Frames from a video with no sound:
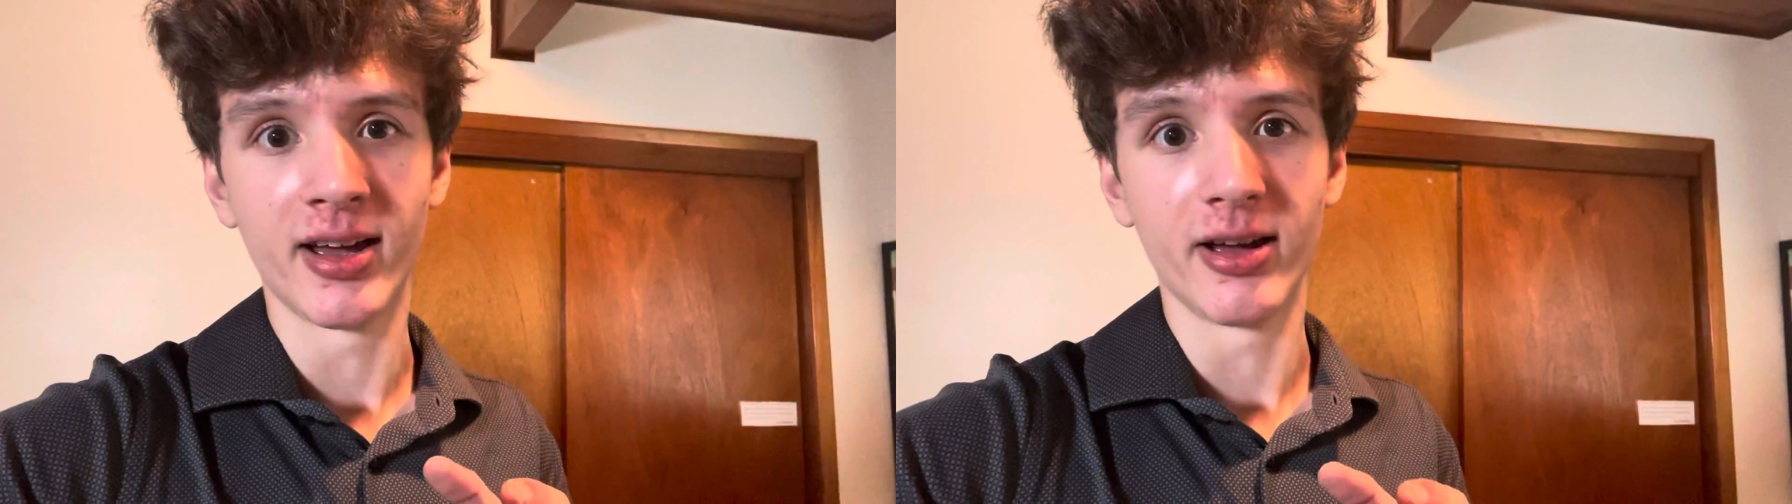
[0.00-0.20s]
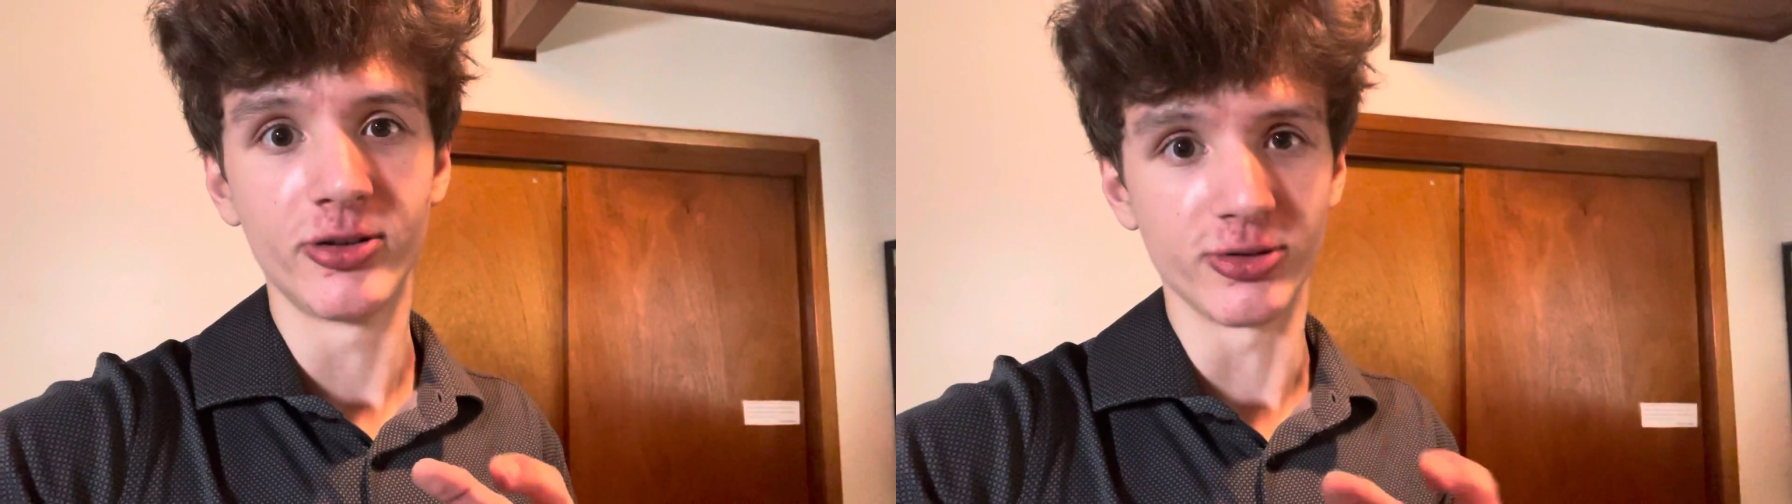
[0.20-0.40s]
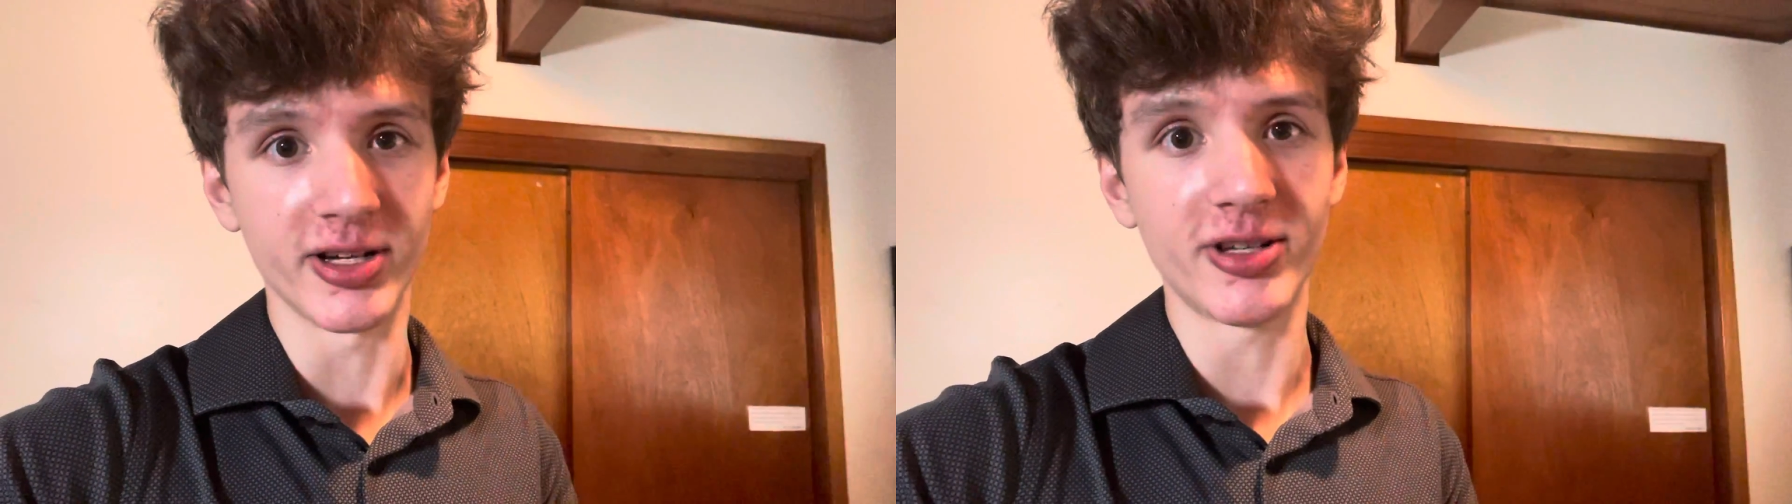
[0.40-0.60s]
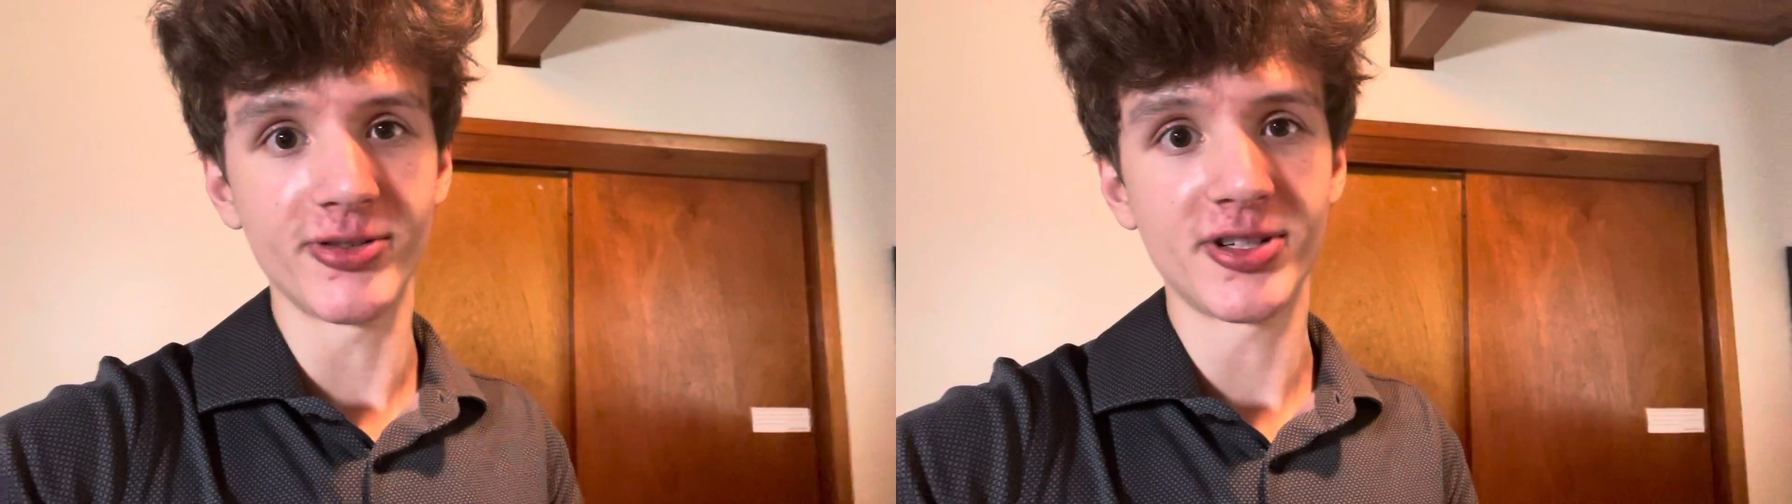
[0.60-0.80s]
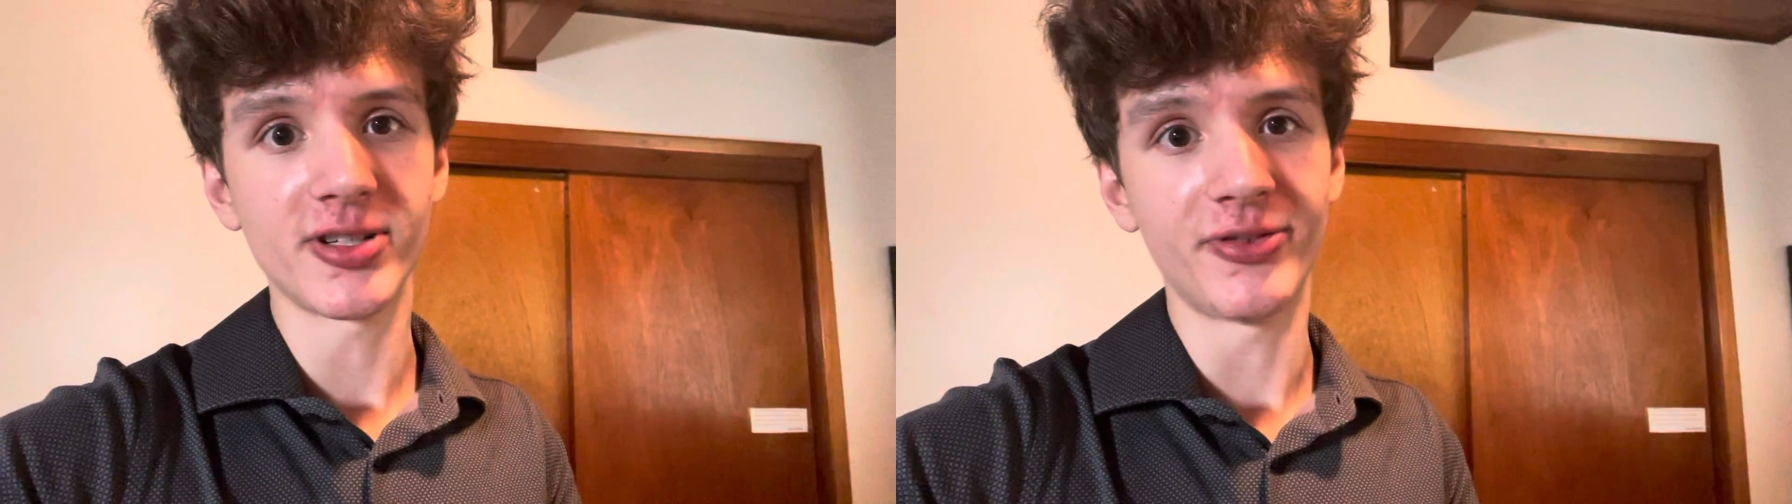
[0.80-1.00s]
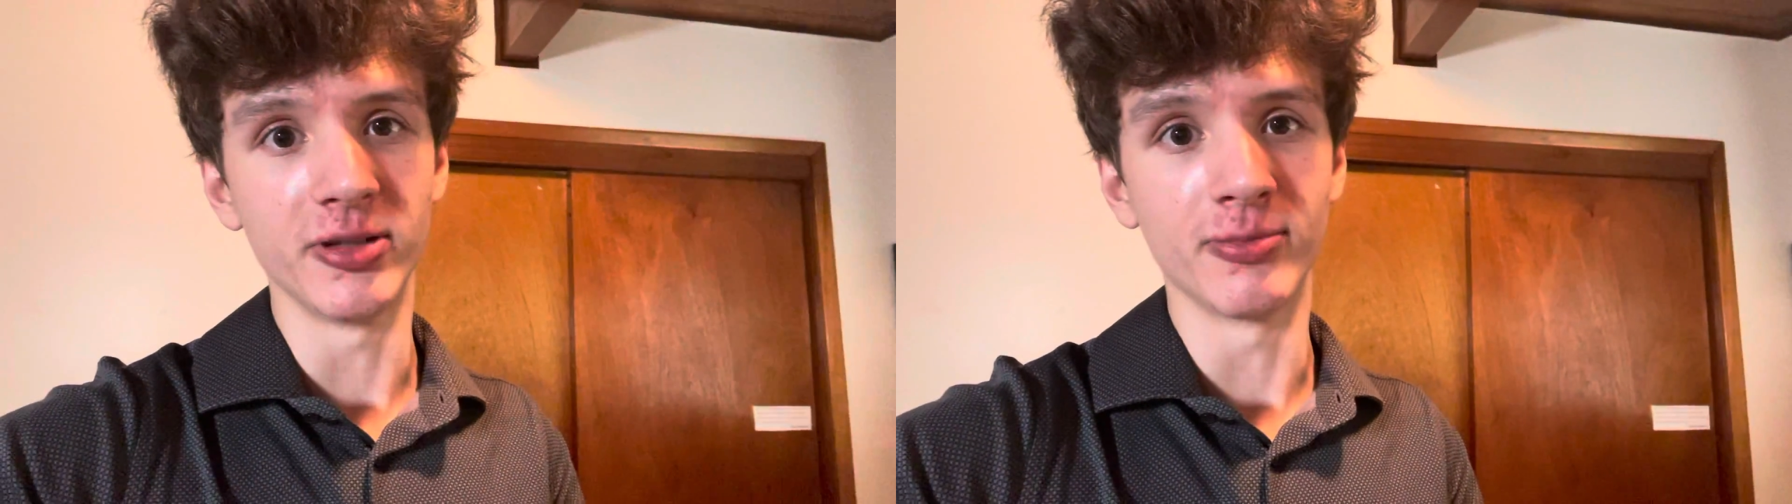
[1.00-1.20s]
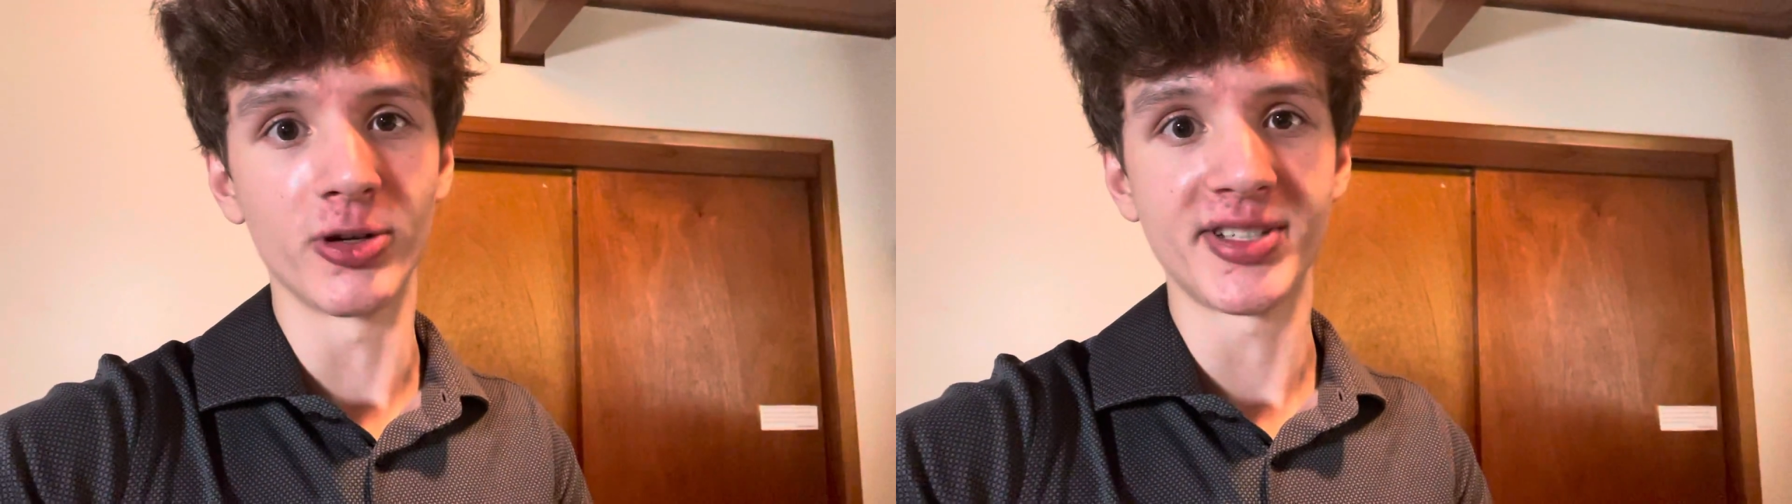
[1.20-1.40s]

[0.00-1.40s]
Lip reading: drug users feel more